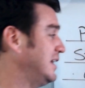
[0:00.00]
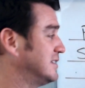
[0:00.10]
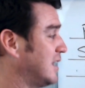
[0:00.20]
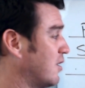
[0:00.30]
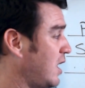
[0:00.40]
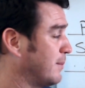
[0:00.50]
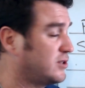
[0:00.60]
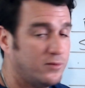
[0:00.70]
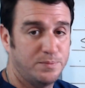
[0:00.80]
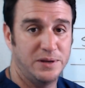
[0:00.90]
is our
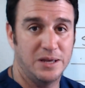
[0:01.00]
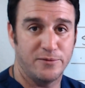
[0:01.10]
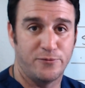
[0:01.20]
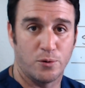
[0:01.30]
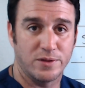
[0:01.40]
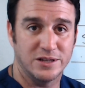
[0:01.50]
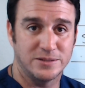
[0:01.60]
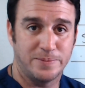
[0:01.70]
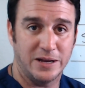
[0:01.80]
optimal PEEP for this